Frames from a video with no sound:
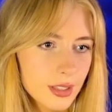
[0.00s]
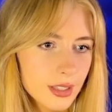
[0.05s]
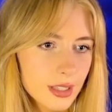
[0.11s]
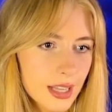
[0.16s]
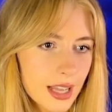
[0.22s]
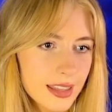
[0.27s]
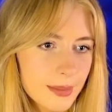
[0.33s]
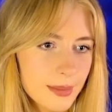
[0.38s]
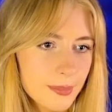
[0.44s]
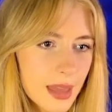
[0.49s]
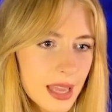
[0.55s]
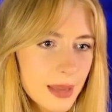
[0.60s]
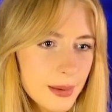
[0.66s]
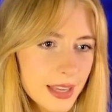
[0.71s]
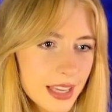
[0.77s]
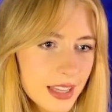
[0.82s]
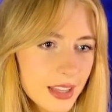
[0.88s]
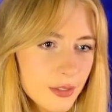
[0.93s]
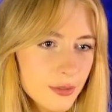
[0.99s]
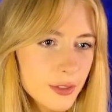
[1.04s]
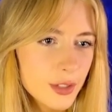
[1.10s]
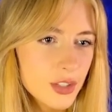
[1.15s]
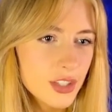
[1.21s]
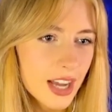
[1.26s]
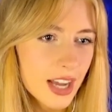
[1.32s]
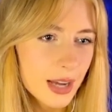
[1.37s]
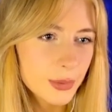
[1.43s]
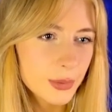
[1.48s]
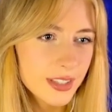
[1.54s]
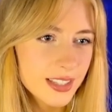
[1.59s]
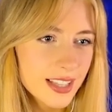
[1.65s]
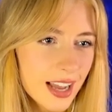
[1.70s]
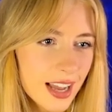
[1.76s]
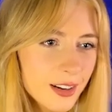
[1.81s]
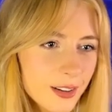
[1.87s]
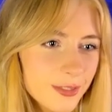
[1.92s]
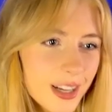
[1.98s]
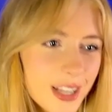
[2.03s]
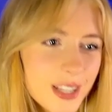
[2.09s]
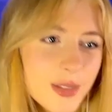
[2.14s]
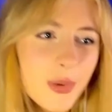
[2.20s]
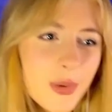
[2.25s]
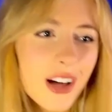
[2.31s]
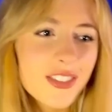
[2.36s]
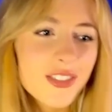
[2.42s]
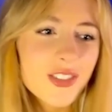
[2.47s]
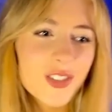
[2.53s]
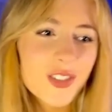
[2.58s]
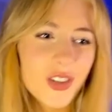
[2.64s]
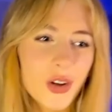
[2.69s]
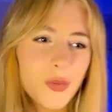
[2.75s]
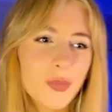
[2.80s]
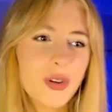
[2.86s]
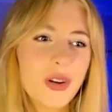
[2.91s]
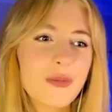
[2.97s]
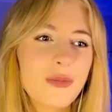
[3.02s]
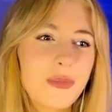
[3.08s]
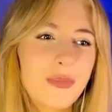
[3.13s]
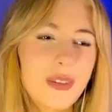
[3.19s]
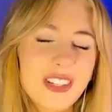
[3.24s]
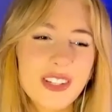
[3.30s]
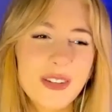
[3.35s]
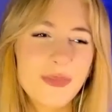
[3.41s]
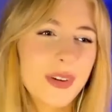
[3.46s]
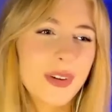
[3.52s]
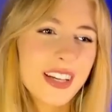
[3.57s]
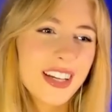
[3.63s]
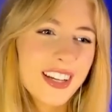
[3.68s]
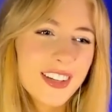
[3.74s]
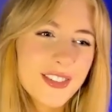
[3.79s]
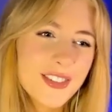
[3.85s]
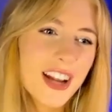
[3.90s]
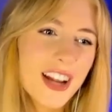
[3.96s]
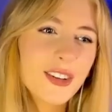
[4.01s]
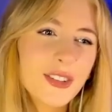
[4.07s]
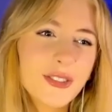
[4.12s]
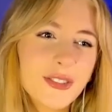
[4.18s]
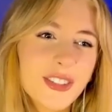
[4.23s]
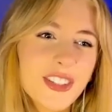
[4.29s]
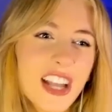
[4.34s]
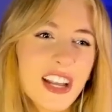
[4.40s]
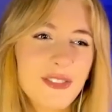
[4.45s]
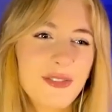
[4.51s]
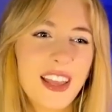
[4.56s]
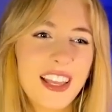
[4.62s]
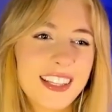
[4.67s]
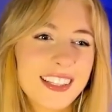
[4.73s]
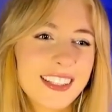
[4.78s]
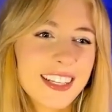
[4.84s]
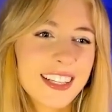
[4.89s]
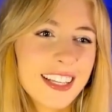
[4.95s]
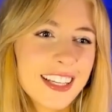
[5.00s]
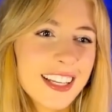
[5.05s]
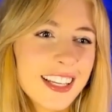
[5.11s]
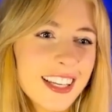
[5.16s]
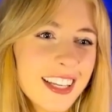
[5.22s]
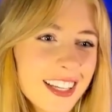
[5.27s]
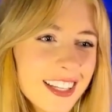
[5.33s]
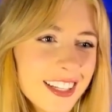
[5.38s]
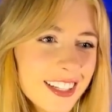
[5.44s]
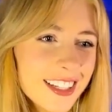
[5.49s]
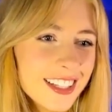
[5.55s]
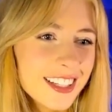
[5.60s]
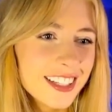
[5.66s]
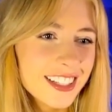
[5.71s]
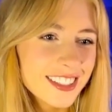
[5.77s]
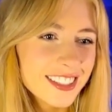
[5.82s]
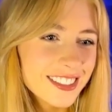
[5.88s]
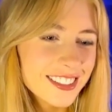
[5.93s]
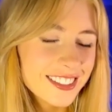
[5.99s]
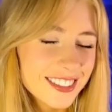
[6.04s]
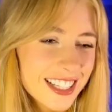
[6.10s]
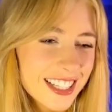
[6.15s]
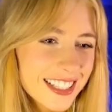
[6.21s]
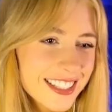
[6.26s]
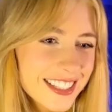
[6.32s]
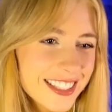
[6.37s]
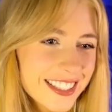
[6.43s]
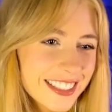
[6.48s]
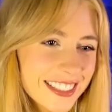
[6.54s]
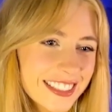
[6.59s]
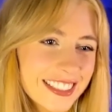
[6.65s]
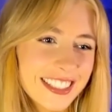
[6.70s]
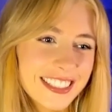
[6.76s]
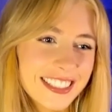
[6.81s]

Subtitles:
And then maybe in the future I will sacrifice a pawn just to open up the bishop, try and go for checkmate. Let's see.